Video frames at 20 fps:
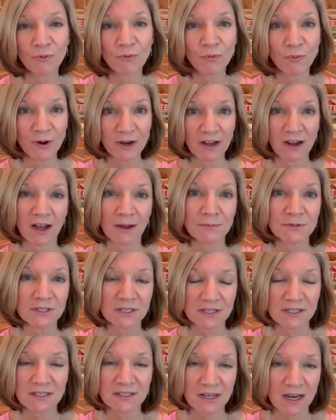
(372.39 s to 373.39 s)
when it comes to
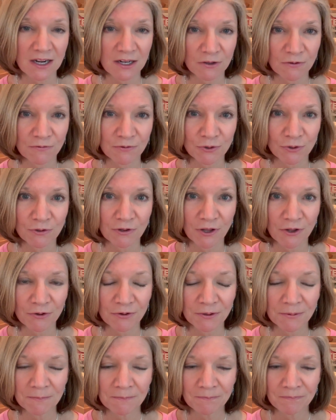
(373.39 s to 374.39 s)
deciding a fuel load.